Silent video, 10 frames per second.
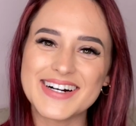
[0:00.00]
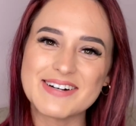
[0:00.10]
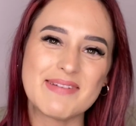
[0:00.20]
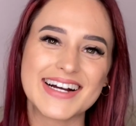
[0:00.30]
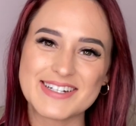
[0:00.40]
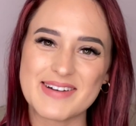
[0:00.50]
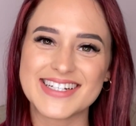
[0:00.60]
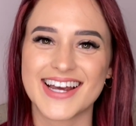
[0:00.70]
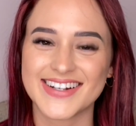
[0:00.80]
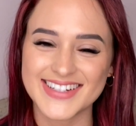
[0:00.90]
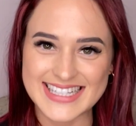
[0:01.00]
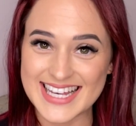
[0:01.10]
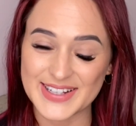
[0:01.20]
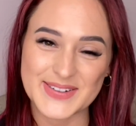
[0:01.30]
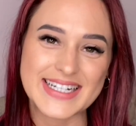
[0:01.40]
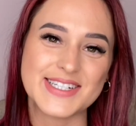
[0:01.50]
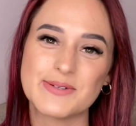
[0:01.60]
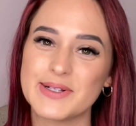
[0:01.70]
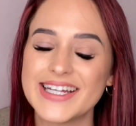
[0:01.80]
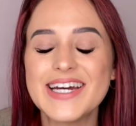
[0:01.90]
back to my channel. It's Hillary
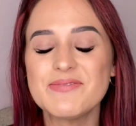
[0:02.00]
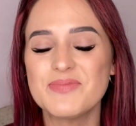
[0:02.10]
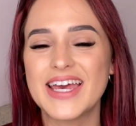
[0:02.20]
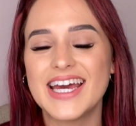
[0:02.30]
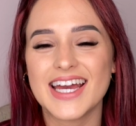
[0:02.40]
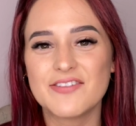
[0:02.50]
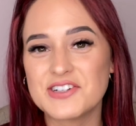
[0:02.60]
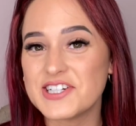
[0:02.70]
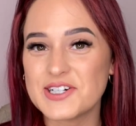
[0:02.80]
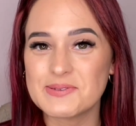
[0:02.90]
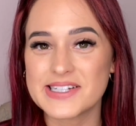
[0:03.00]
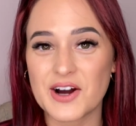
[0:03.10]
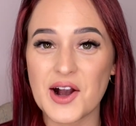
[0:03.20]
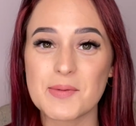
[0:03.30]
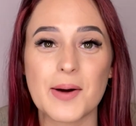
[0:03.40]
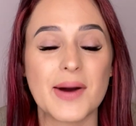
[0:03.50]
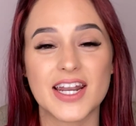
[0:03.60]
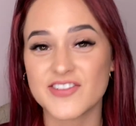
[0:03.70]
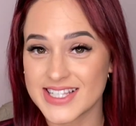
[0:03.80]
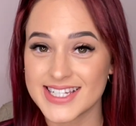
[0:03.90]
Jubilee. If you're new, we talk about
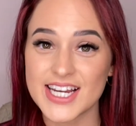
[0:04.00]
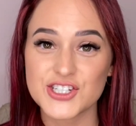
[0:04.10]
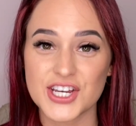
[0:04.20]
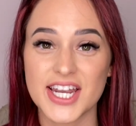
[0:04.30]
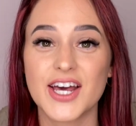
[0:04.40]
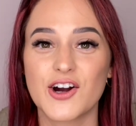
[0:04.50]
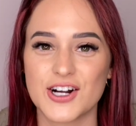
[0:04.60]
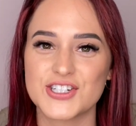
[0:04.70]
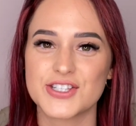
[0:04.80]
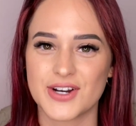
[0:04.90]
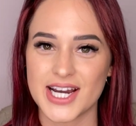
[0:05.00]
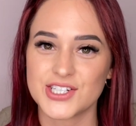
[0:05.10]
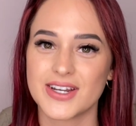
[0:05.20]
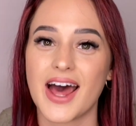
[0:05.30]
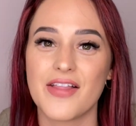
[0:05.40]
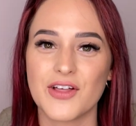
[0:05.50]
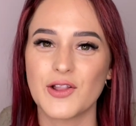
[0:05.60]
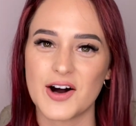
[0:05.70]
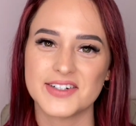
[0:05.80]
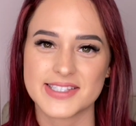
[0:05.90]
manifestation, conscious creation, and the
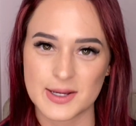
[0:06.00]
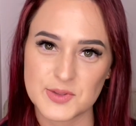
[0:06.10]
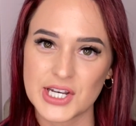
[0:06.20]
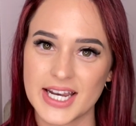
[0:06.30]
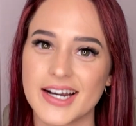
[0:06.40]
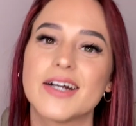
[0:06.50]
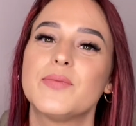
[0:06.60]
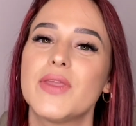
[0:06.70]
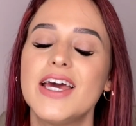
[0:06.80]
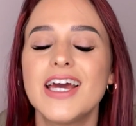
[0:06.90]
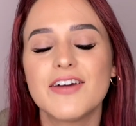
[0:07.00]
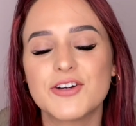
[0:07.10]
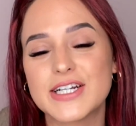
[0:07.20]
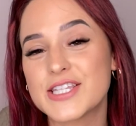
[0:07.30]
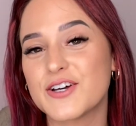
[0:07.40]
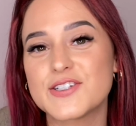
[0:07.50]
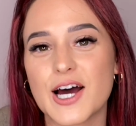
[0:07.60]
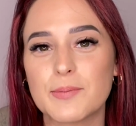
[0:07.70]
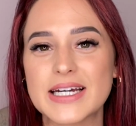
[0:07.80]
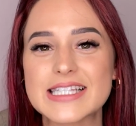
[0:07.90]
law of assumption here. If you're into those
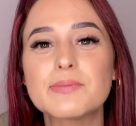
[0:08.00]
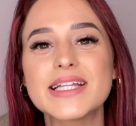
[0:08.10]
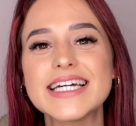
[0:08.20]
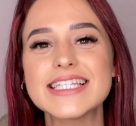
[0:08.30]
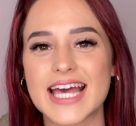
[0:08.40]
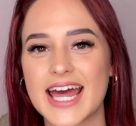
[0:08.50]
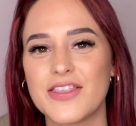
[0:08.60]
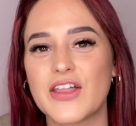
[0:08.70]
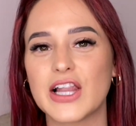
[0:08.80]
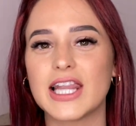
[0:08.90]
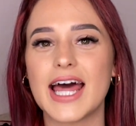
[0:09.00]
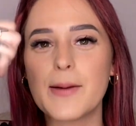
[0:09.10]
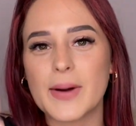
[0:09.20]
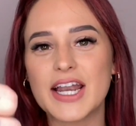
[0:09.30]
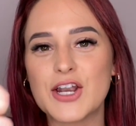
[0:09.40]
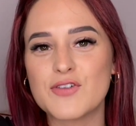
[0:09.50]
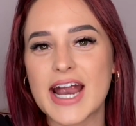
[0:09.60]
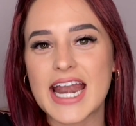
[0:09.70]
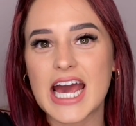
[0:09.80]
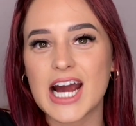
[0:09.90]
topics, please hit the like button
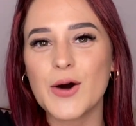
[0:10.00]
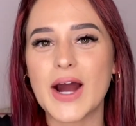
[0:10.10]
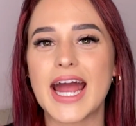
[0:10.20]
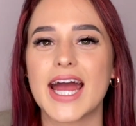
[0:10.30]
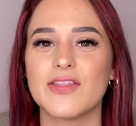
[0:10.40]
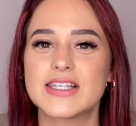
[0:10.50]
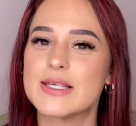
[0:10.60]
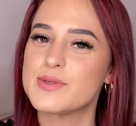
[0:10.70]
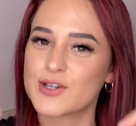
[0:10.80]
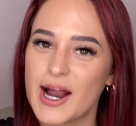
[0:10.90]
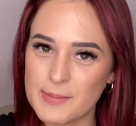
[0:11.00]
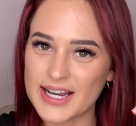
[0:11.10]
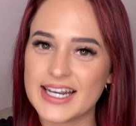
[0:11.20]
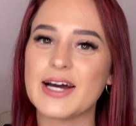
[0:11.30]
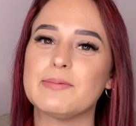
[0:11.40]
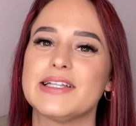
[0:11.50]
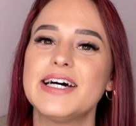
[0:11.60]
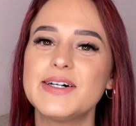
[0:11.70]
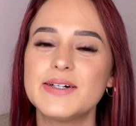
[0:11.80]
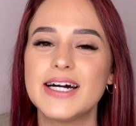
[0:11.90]
right now and the subscribe button down
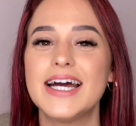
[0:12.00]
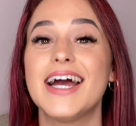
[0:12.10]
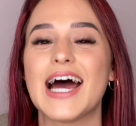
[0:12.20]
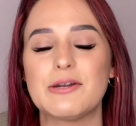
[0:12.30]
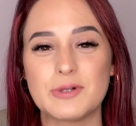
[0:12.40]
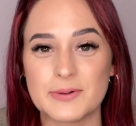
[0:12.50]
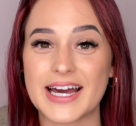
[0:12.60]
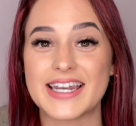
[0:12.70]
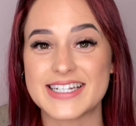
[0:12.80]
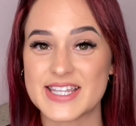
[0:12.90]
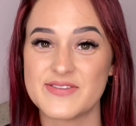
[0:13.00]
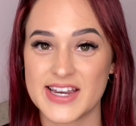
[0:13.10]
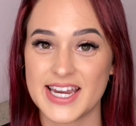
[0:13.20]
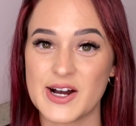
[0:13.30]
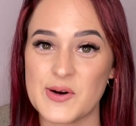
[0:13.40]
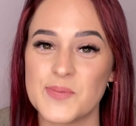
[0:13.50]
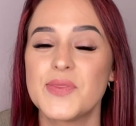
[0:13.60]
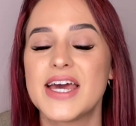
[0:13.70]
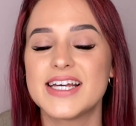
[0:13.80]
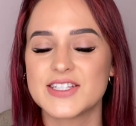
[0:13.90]
below, and we will get into the video.
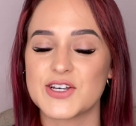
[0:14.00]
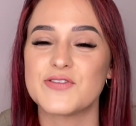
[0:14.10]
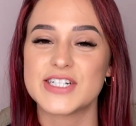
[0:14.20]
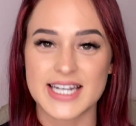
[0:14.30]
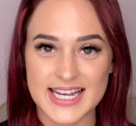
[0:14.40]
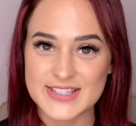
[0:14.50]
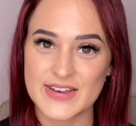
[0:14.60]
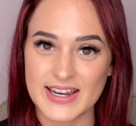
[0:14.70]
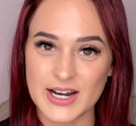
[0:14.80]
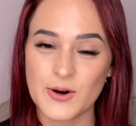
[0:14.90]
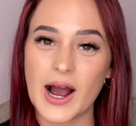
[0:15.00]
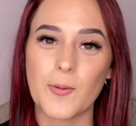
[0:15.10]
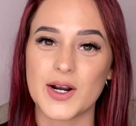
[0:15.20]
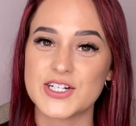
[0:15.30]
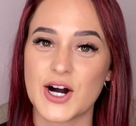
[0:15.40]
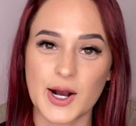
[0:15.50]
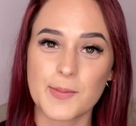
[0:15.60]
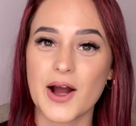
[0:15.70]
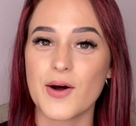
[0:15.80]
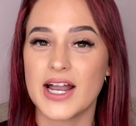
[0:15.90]
So for today's video, I want to talk
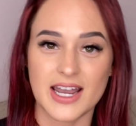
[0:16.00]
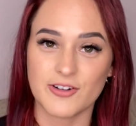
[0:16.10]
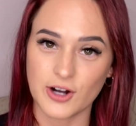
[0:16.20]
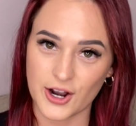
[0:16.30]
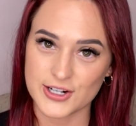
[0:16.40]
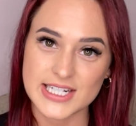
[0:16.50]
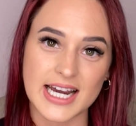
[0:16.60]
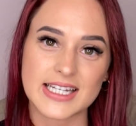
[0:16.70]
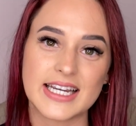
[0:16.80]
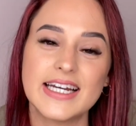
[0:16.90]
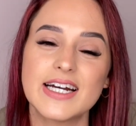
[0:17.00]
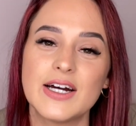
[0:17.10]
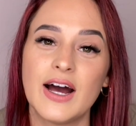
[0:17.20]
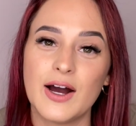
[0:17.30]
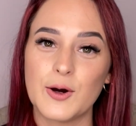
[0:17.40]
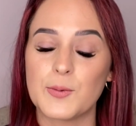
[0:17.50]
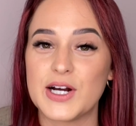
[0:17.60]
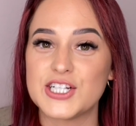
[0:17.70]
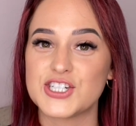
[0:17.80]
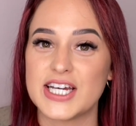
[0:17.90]
about a Neville Goddard technique,
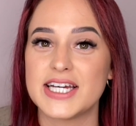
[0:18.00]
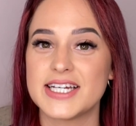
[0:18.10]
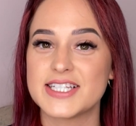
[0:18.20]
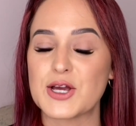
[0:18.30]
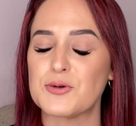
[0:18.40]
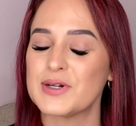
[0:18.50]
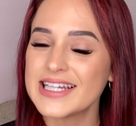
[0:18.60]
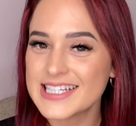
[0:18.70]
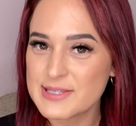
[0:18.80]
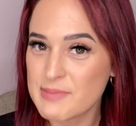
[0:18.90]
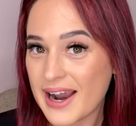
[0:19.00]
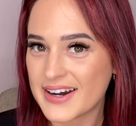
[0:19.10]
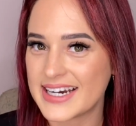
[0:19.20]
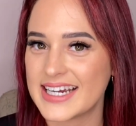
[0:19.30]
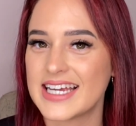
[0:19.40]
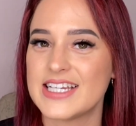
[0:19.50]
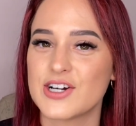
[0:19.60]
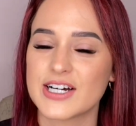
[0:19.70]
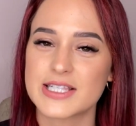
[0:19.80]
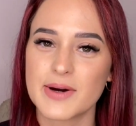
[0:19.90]
which is really inspiring. He
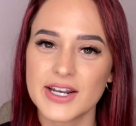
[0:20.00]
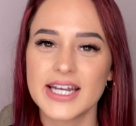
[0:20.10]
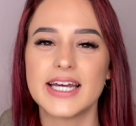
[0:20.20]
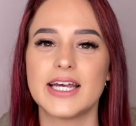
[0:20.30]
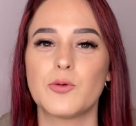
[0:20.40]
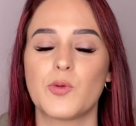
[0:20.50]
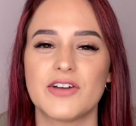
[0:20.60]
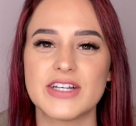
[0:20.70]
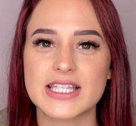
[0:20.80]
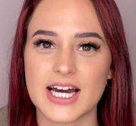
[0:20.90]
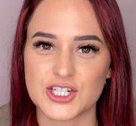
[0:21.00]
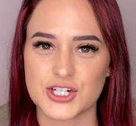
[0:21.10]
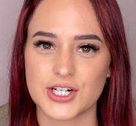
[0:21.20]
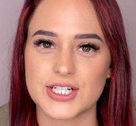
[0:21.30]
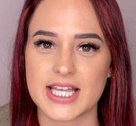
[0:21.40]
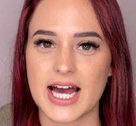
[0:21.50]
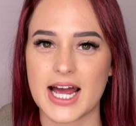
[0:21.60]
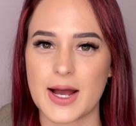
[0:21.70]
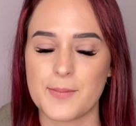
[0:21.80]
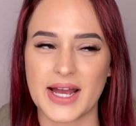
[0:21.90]
talks about it in one of his lectures.
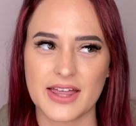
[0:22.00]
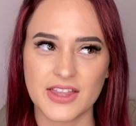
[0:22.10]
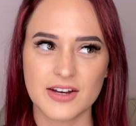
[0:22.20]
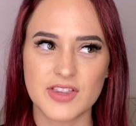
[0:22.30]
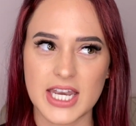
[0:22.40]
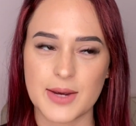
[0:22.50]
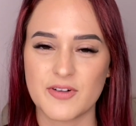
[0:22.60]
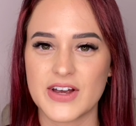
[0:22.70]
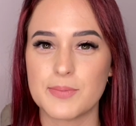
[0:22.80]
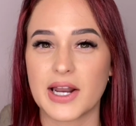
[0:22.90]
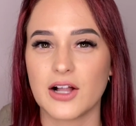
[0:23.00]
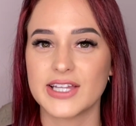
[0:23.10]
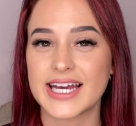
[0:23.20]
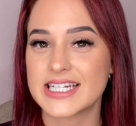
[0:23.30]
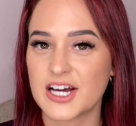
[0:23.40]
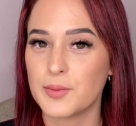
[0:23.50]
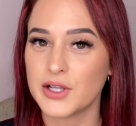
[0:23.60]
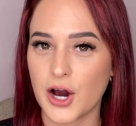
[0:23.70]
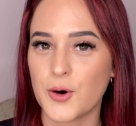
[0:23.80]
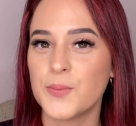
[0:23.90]
I can't think of the name of it, but I'll link it down
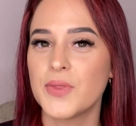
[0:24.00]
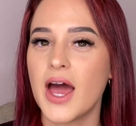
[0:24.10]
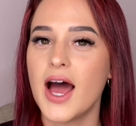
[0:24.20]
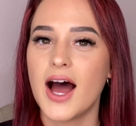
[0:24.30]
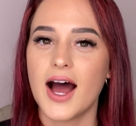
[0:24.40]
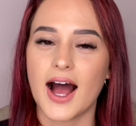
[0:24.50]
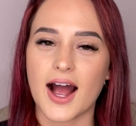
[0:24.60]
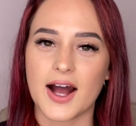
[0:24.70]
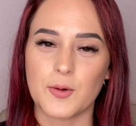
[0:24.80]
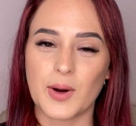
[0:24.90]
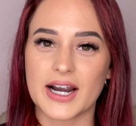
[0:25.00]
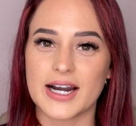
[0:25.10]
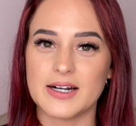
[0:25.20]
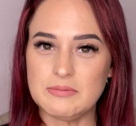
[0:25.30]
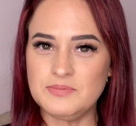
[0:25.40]
below, where